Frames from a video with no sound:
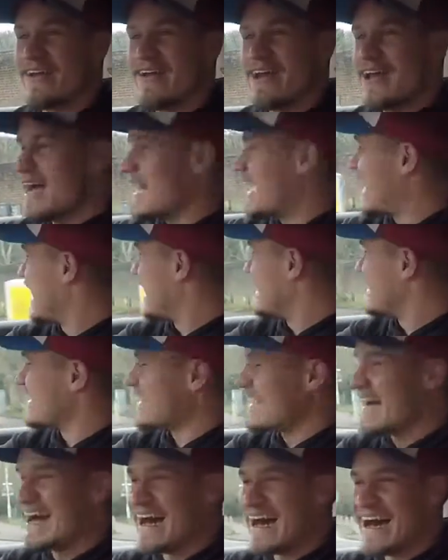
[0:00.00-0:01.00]

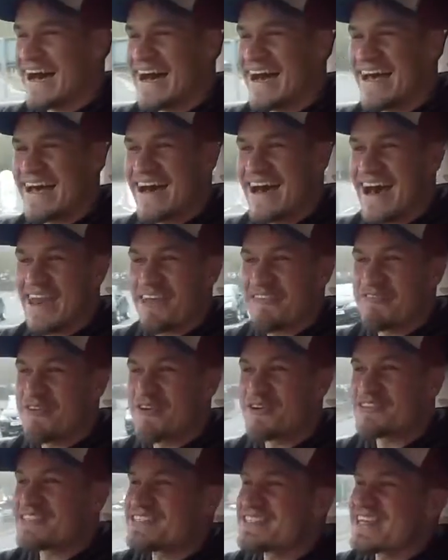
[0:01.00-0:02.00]
and I look
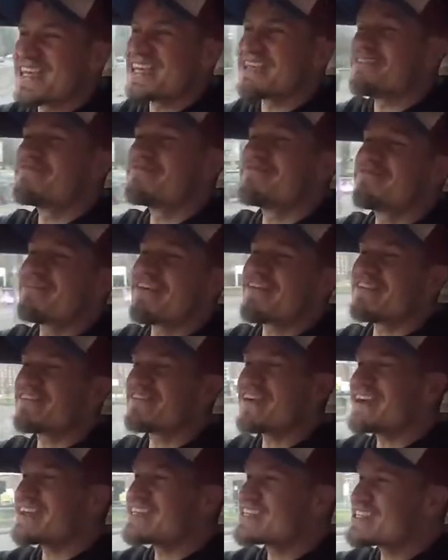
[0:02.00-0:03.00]
forward to seeing you
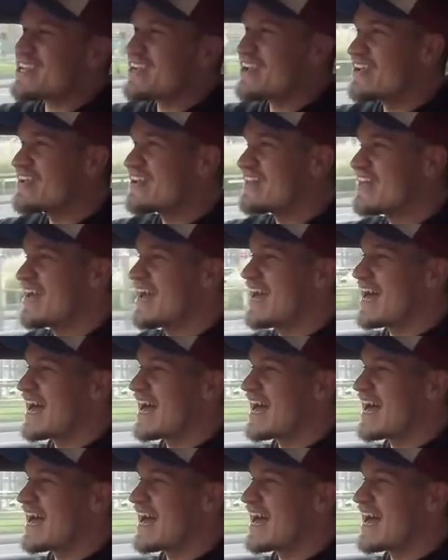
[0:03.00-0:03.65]
very soon.